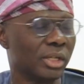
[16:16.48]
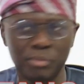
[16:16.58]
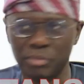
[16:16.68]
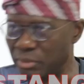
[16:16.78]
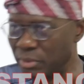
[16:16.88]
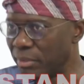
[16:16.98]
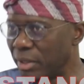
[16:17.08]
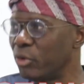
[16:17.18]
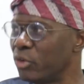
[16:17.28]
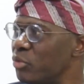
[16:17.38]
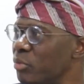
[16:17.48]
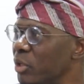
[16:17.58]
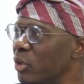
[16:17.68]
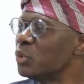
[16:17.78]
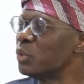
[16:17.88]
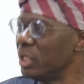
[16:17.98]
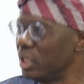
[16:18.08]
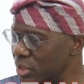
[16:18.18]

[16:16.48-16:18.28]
remember us, because we need